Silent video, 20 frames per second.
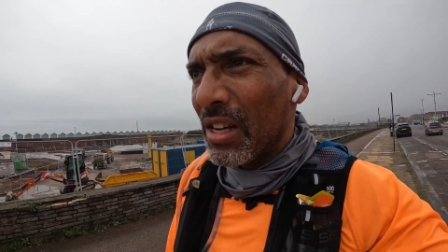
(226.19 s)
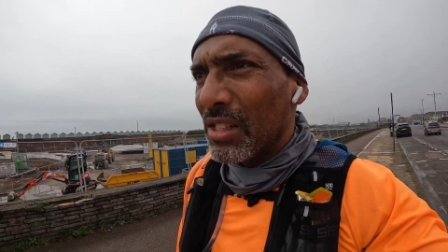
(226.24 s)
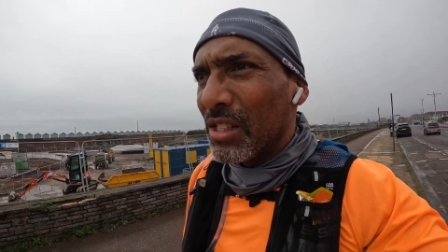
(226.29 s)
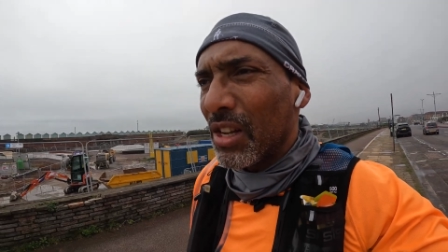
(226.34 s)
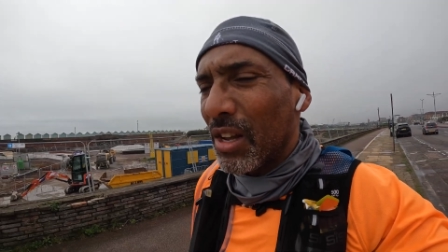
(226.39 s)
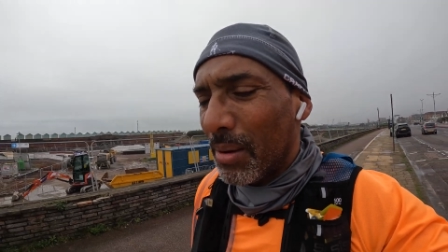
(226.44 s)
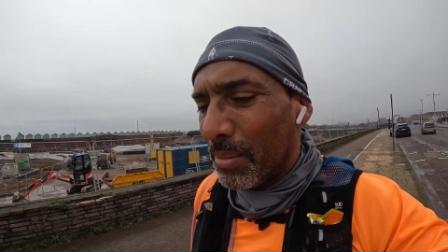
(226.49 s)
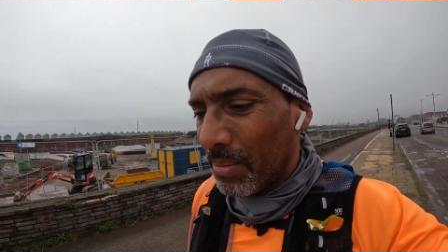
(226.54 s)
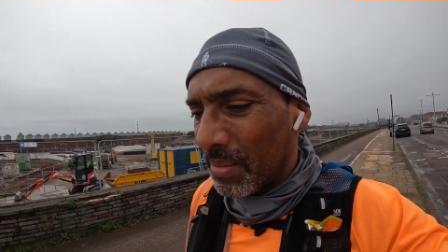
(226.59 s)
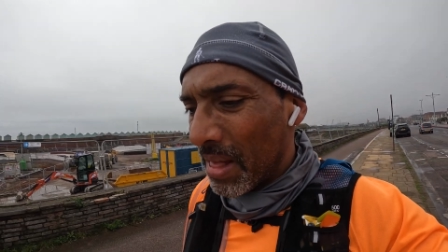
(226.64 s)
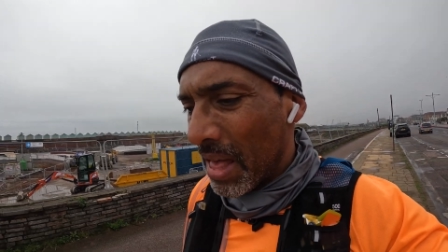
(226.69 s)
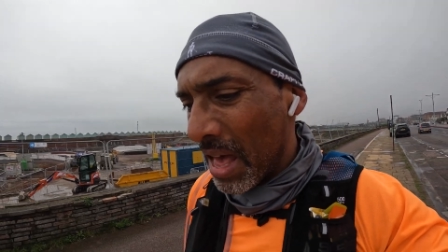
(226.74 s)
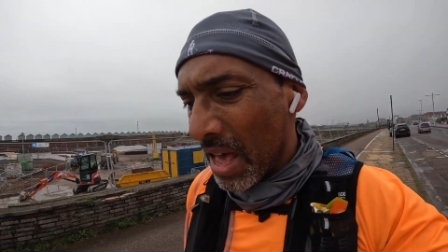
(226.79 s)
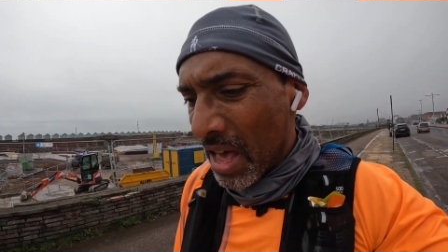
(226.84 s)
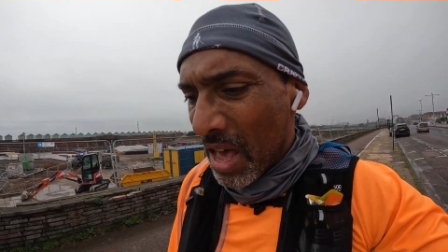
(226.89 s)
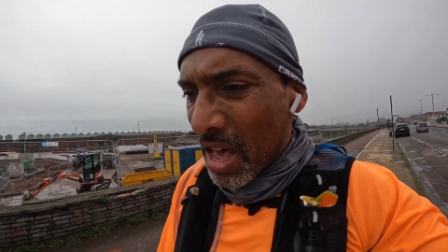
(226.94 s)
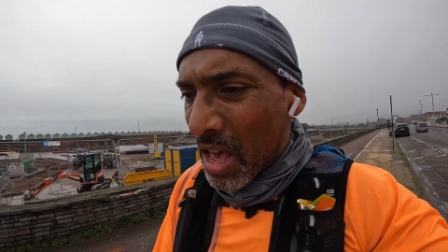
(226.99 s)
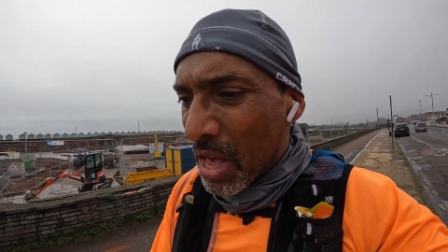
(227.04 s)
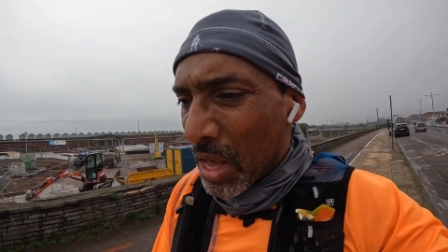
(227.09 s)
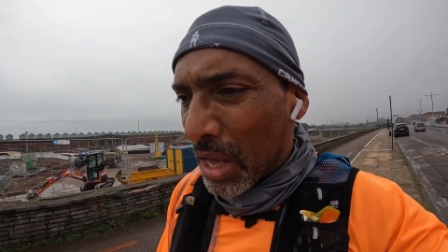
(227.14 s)
So
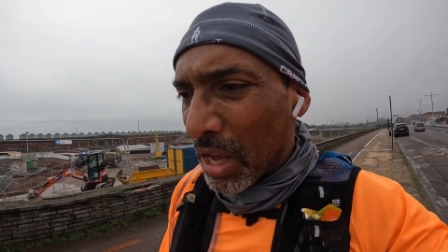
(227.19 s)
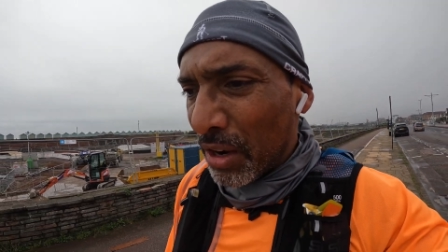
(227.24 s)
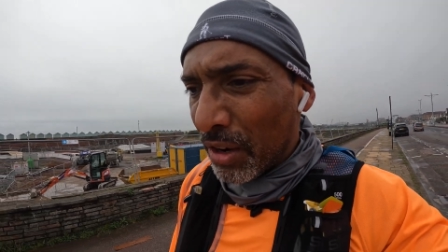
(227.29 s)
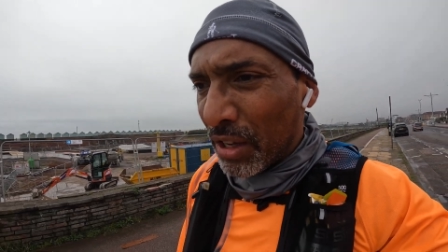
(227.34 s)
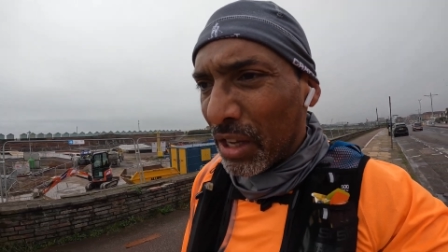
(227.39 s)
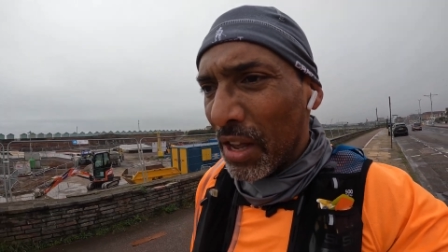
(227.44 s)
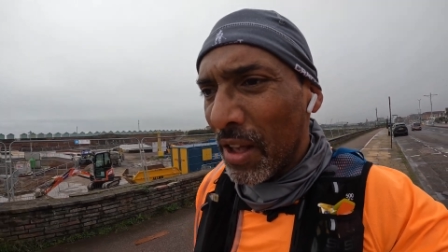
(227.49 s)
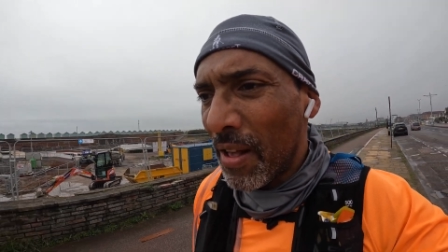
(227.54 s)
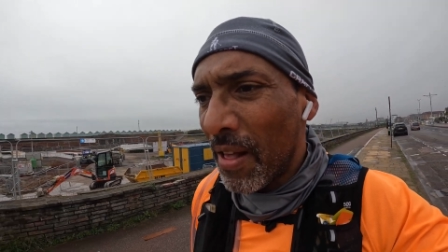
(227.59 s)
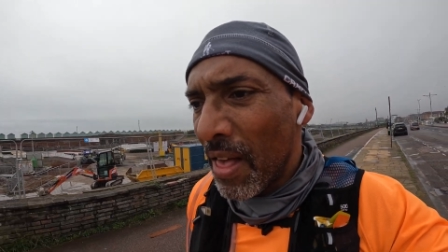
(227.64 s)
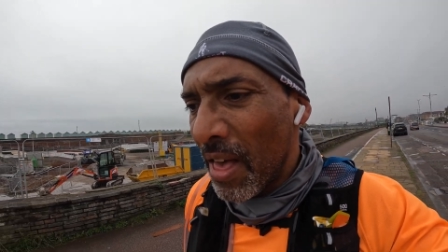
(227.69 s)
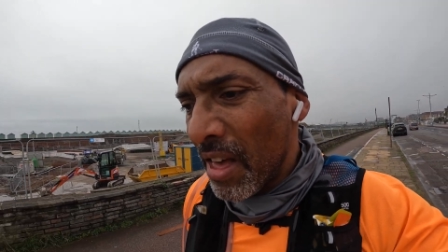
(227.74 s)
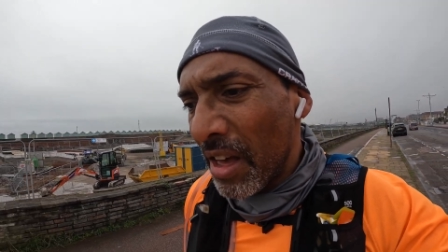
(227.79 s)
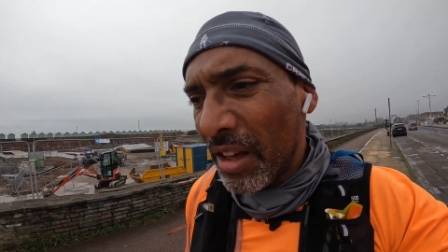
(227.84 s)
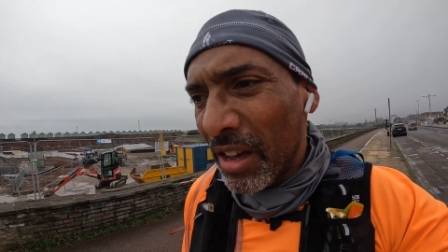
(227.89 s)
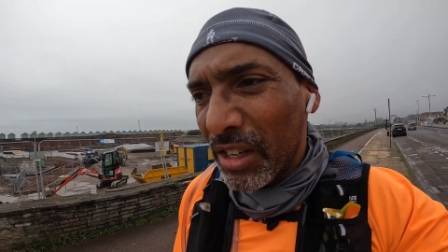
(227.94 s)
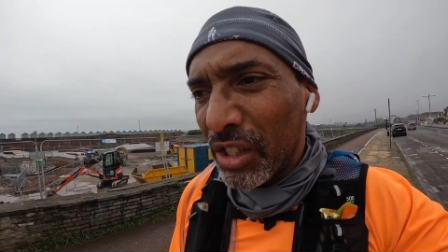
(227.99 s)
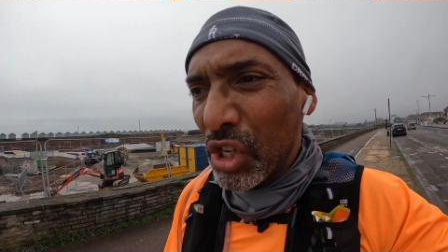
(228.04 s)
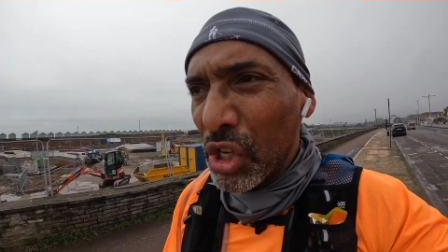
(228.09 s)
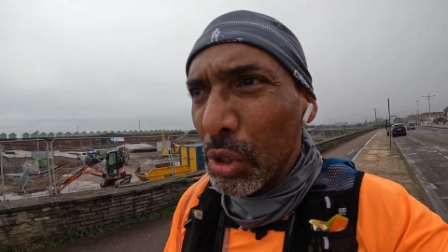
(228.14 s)
I'm going to
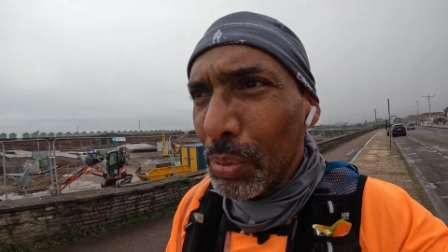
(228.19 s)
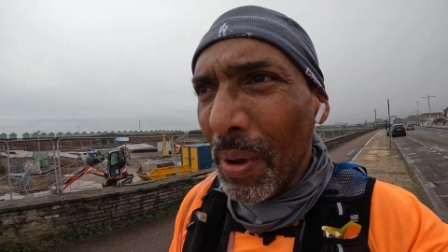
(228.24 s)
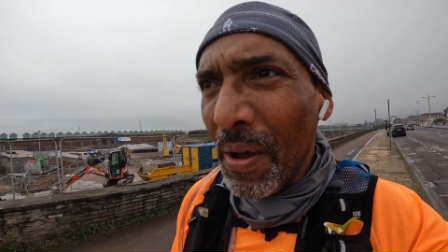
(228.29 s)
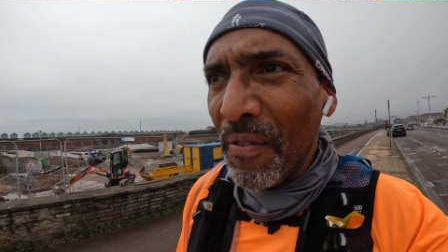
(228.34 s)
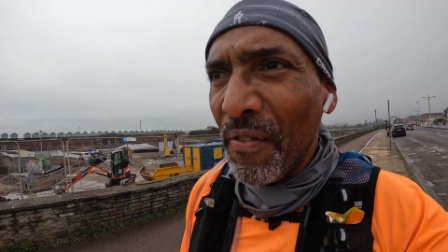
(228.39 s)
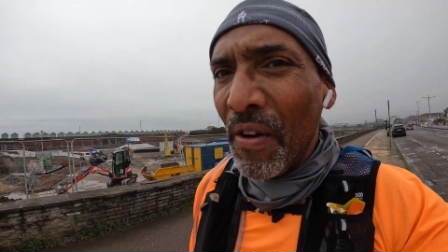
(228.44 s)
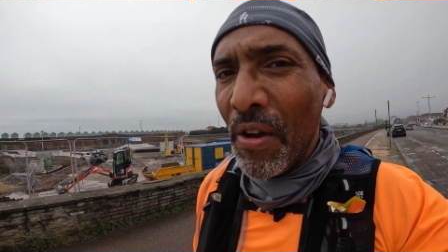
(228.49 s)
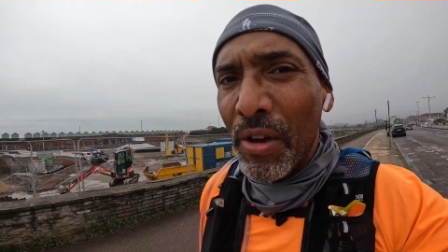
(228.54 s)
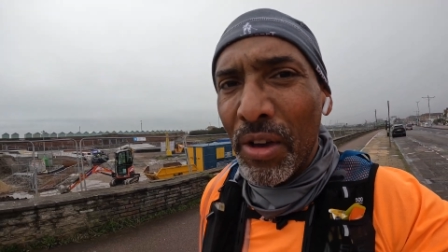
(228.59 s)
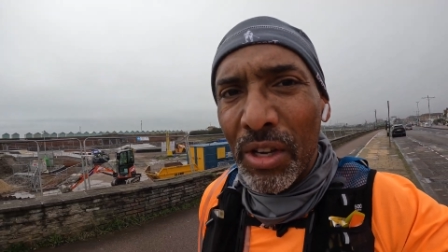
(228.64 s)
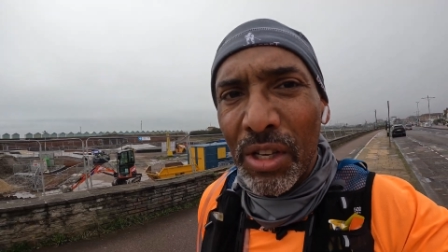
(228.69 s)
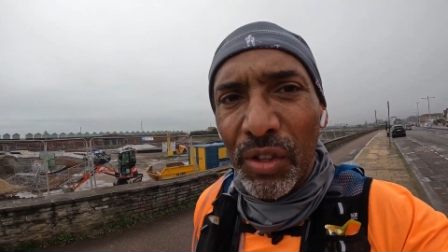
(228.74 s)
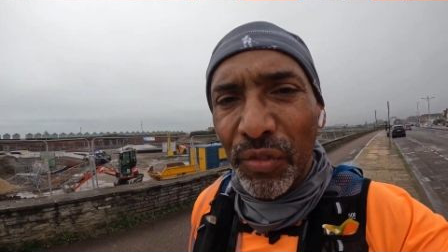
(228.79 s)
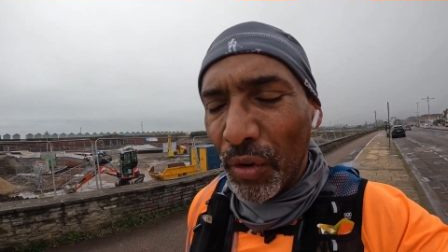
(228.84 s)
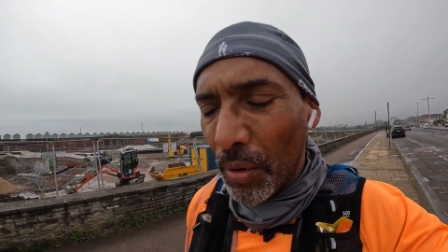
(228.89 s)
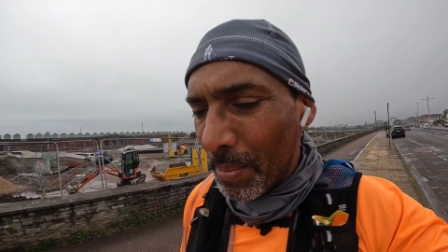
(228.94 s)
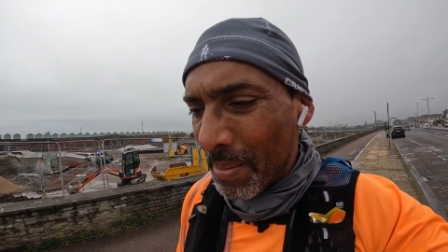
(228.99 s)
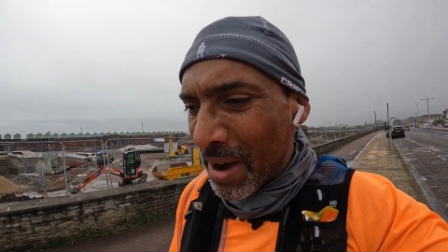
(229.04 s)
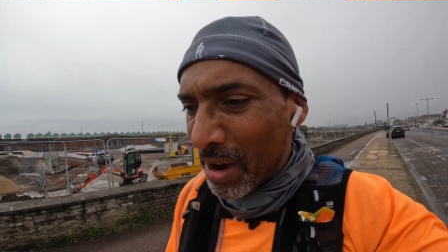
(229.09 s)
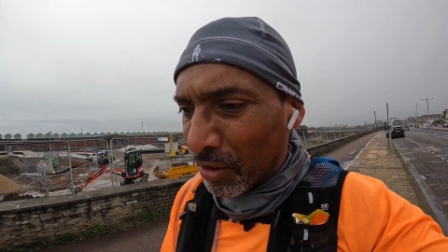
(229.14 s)
adjust my focus
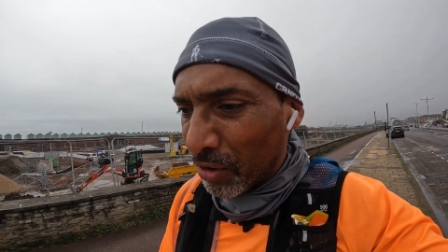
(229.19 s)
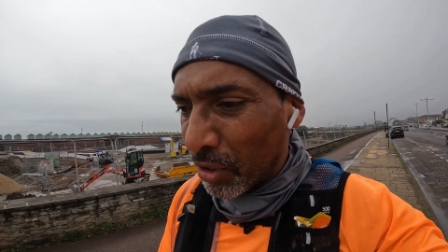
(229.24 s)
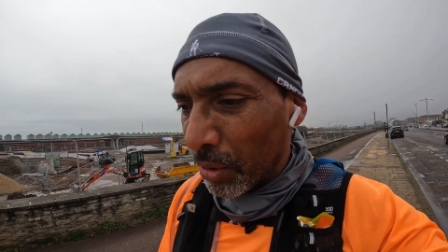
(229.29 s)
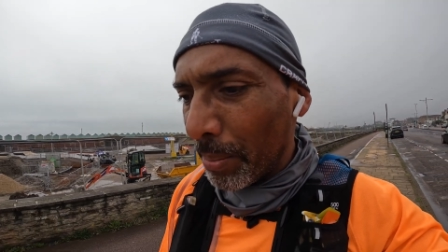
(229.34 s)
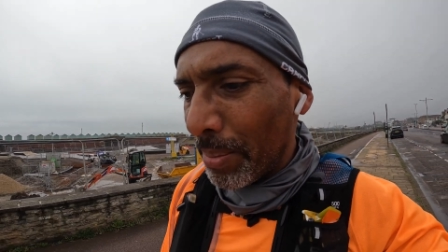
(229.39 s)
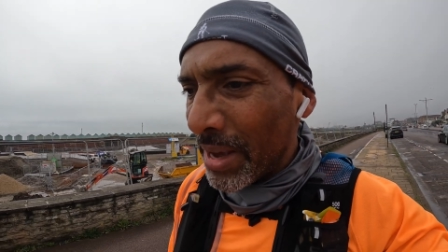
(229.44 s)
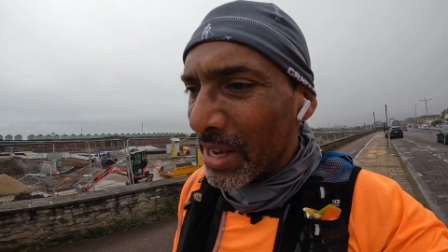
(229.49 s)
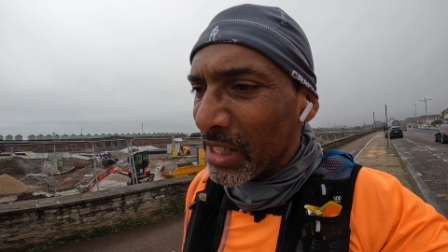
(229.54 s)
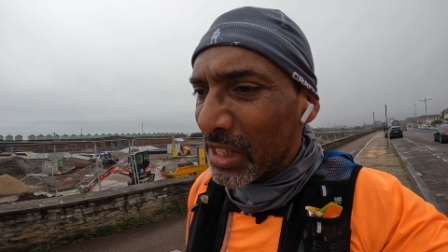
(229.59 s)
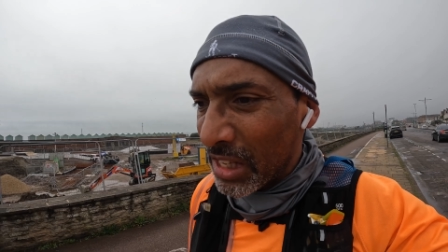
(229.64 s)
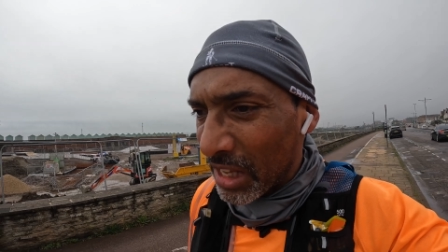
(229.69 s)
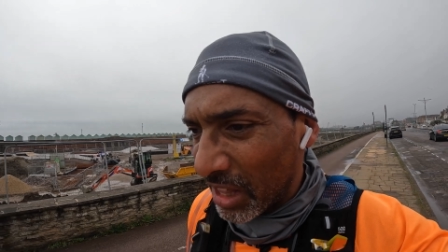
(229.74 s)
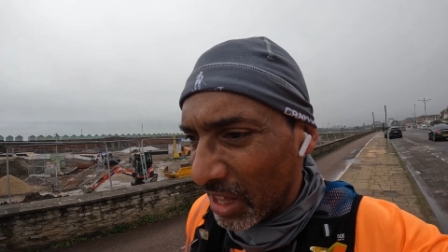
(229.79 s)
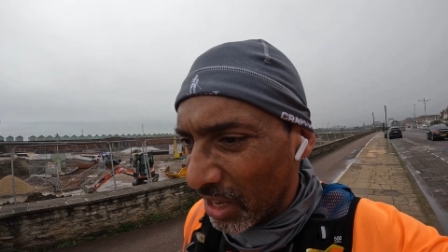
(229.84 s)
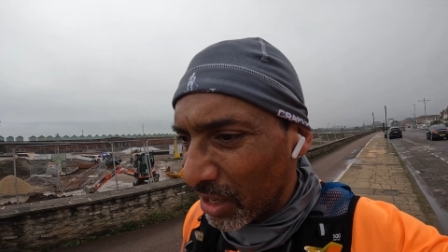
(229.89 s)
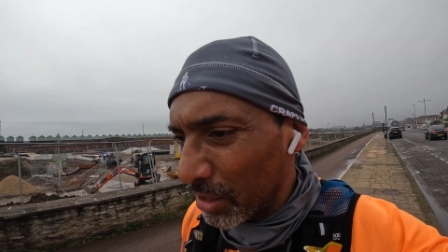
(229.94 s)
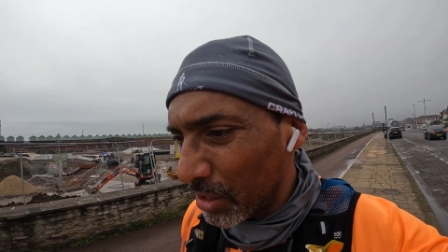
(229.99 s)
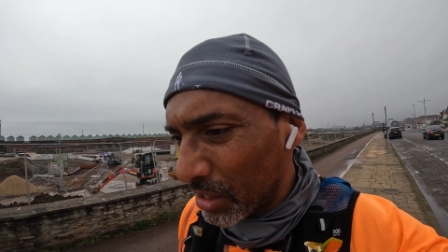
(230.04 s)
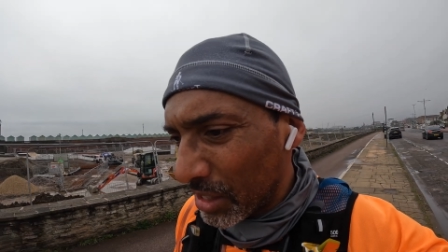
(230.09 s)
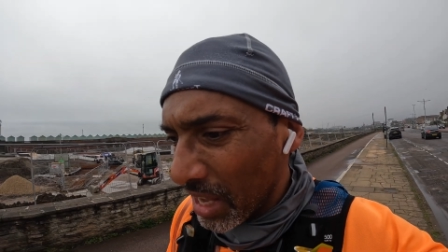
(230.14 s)
from marathon pace to
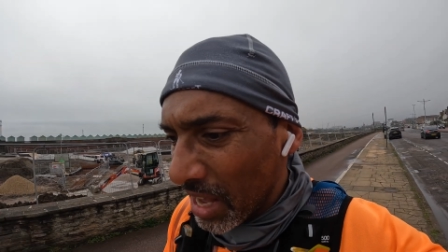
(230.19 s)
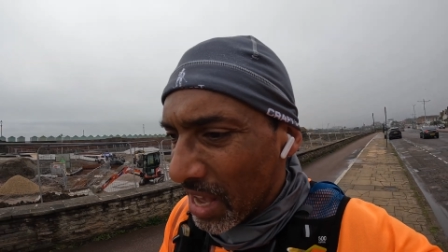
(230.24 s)
those